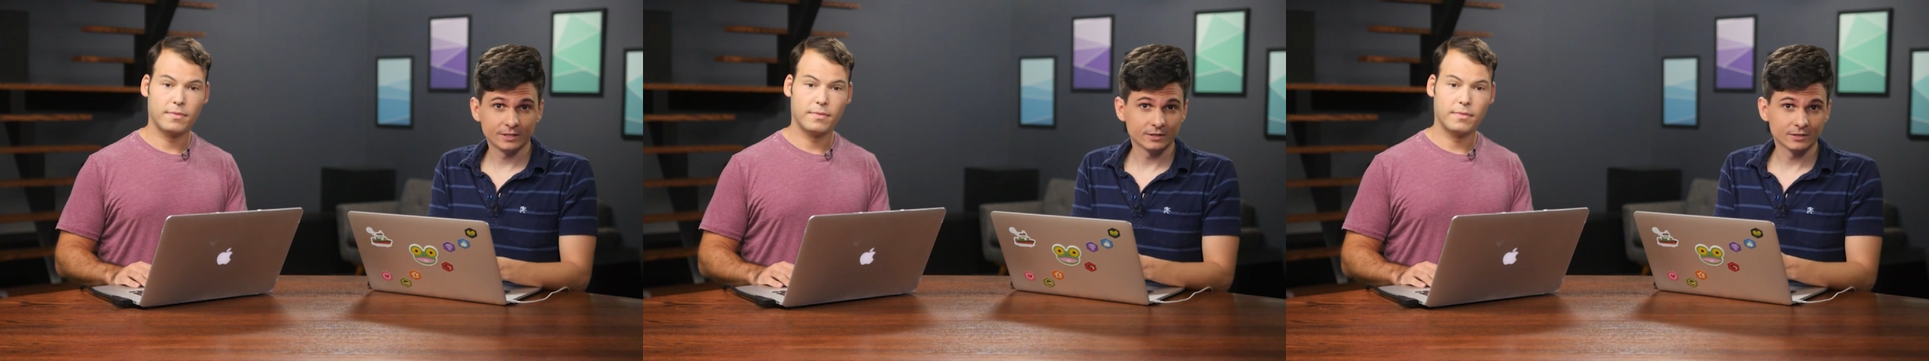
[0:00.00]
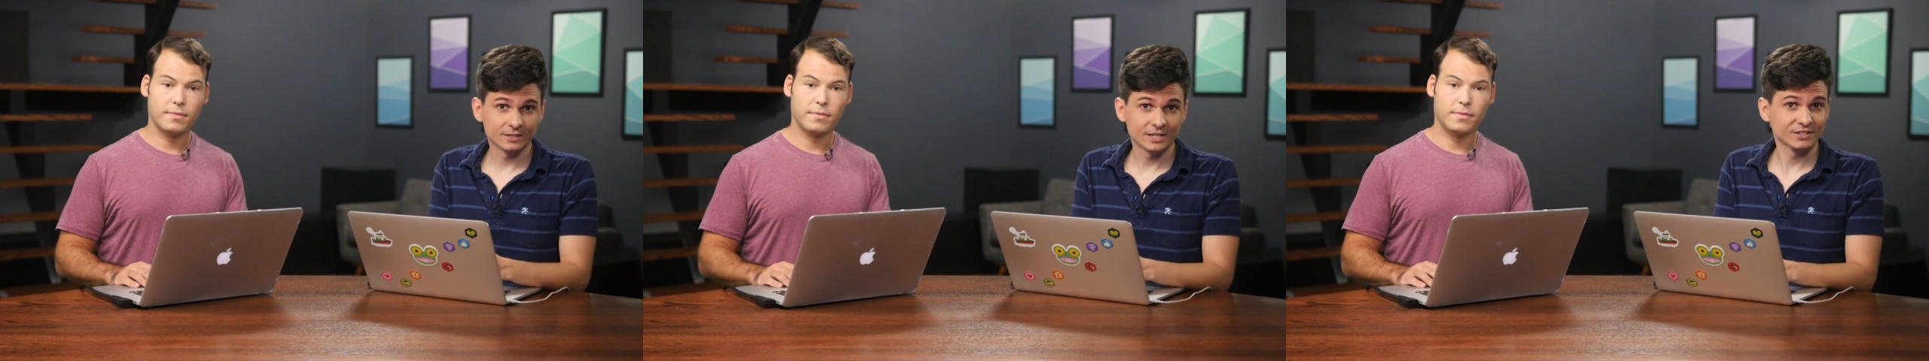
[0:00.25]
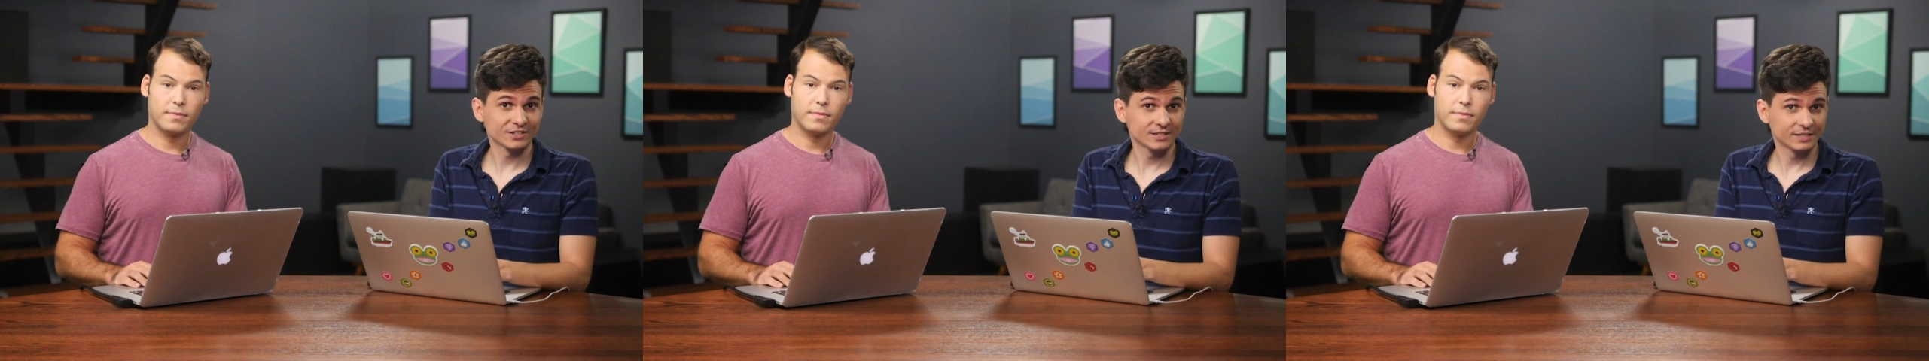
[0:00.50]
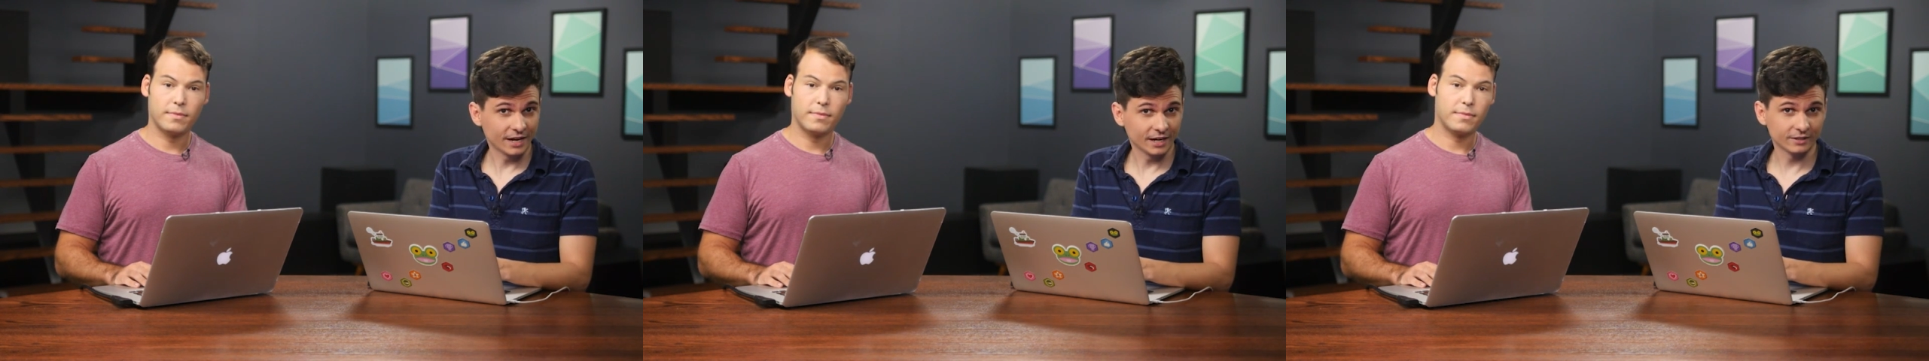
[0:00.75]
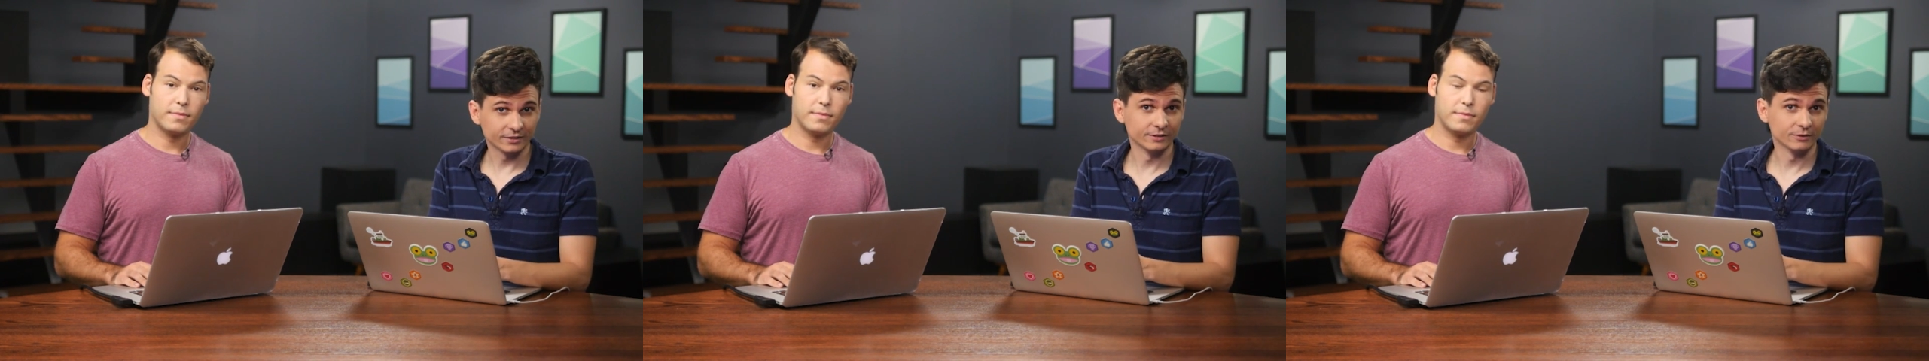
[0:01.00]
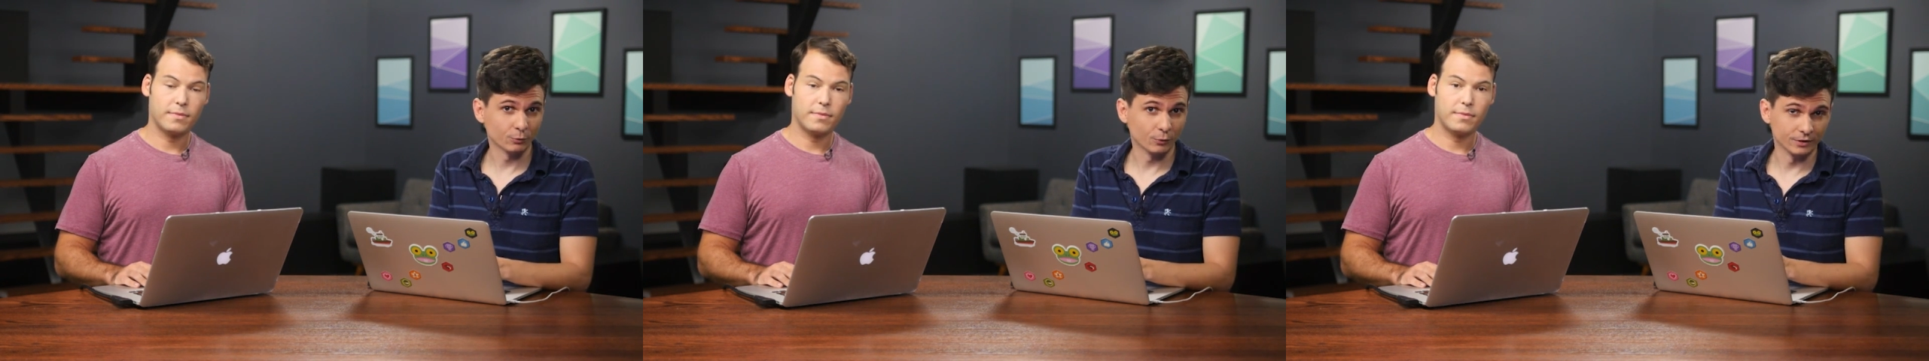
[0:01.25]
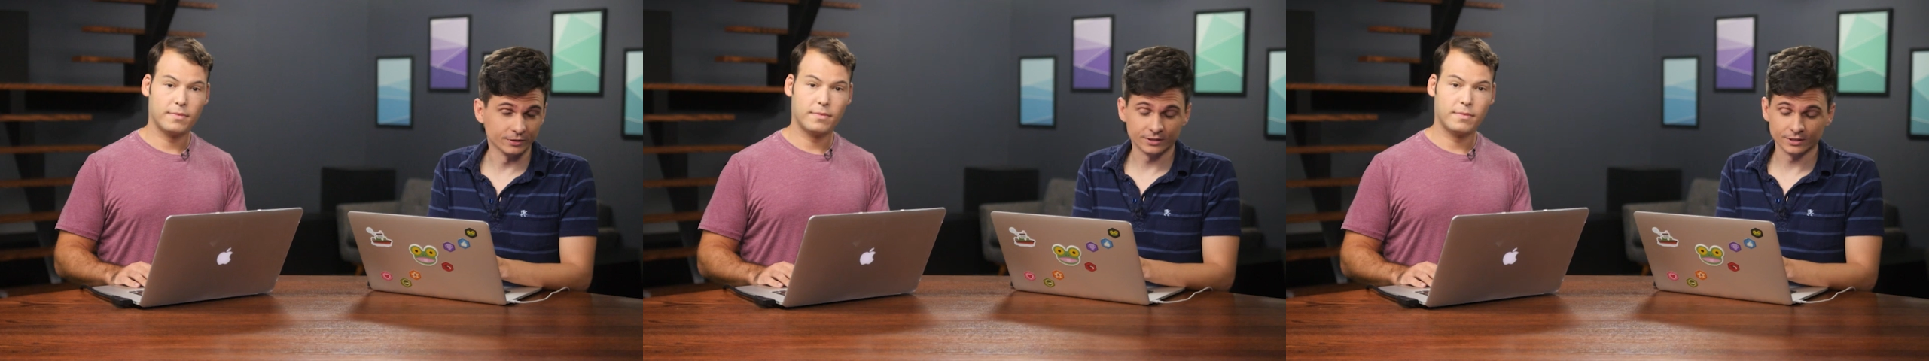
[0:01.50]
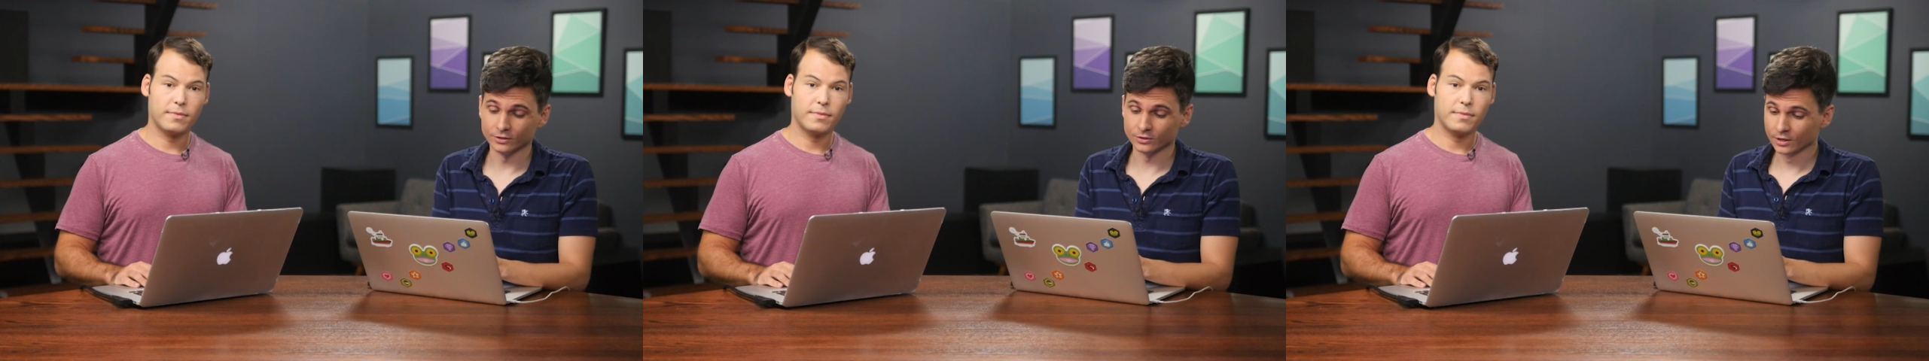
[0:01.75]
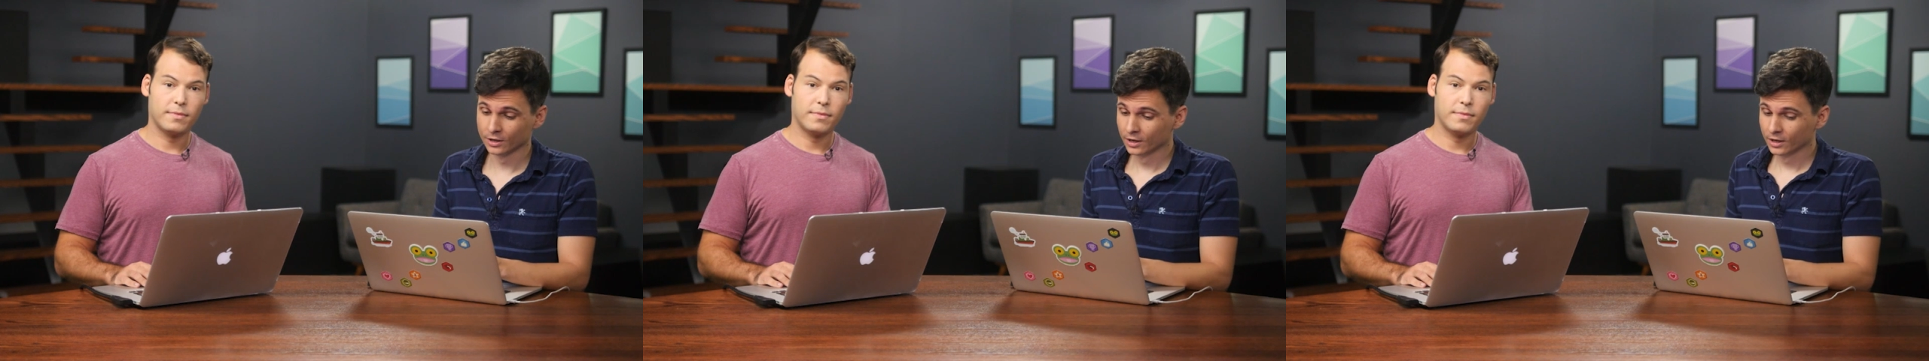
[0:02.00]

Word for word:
Speaker 1: because that's exactly what it is.